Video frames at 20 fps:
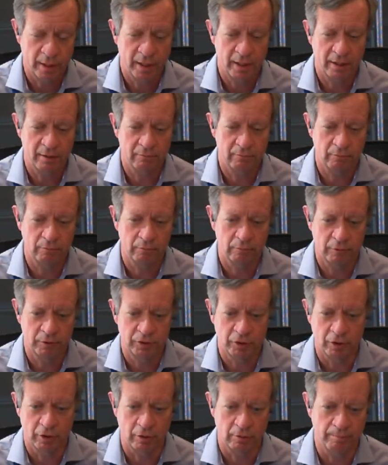And
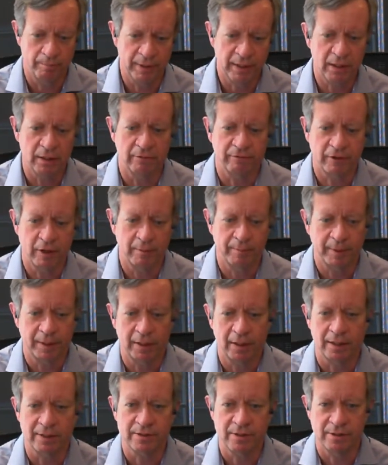when you're a big enough
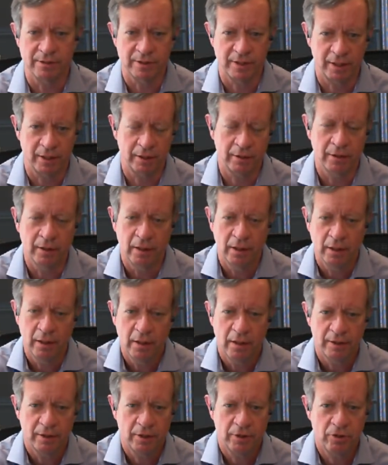company like Centene,
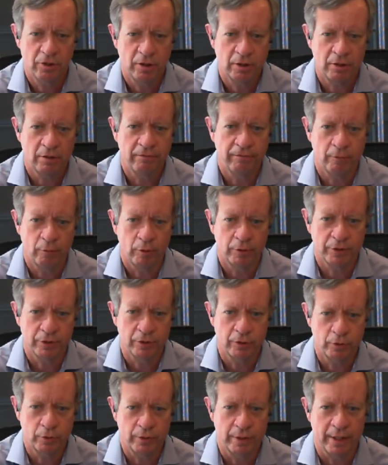then you can afford
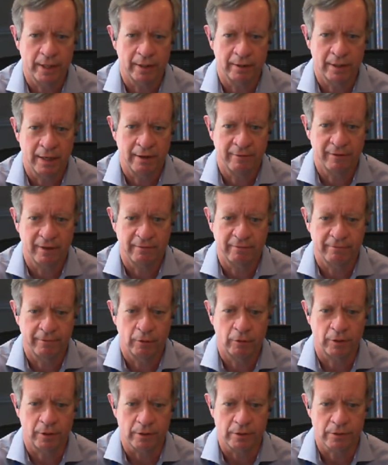to do that and have that
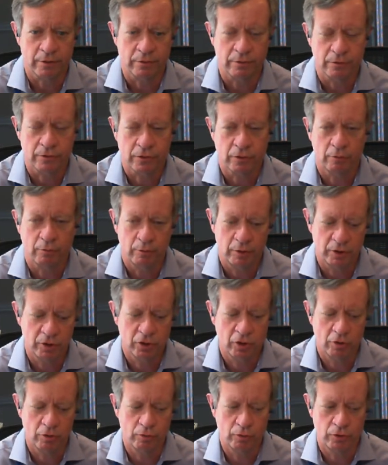focus. And so we
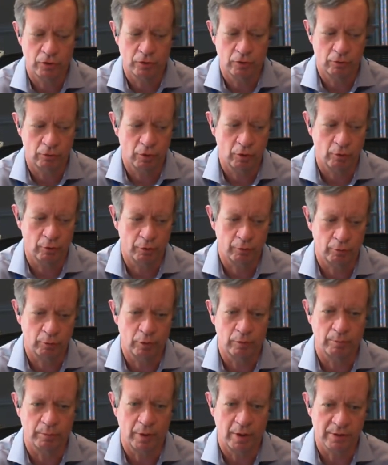chose to go
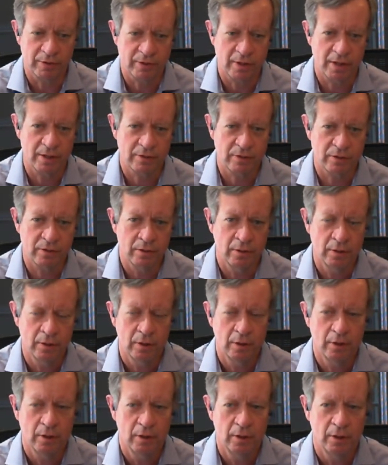through the process,
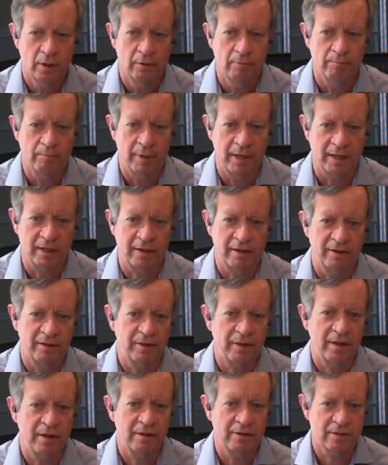make
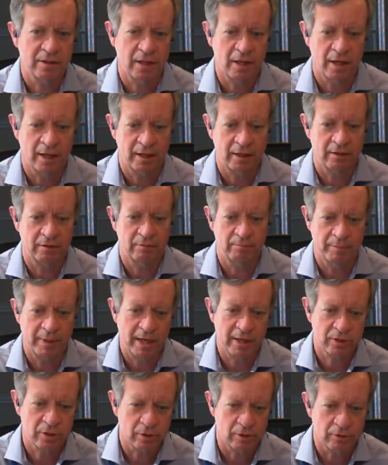things like
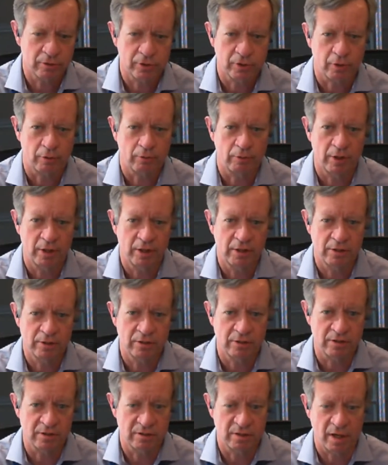bachelor's degrees
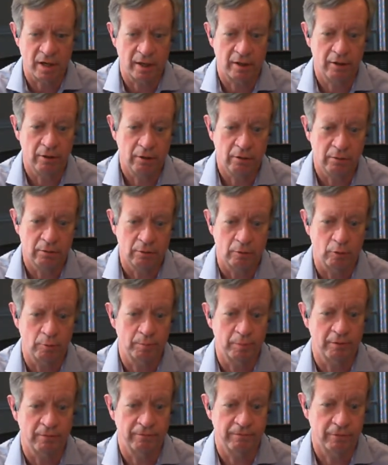desired or
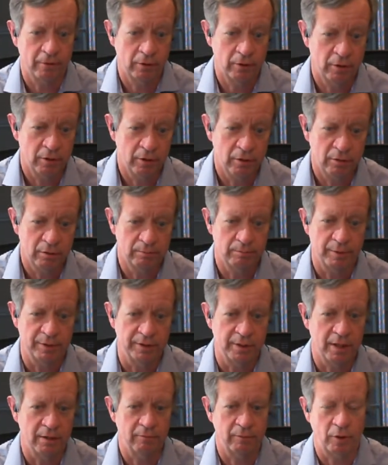preferred,
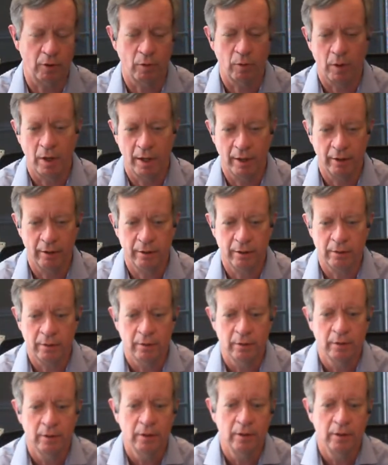but not required,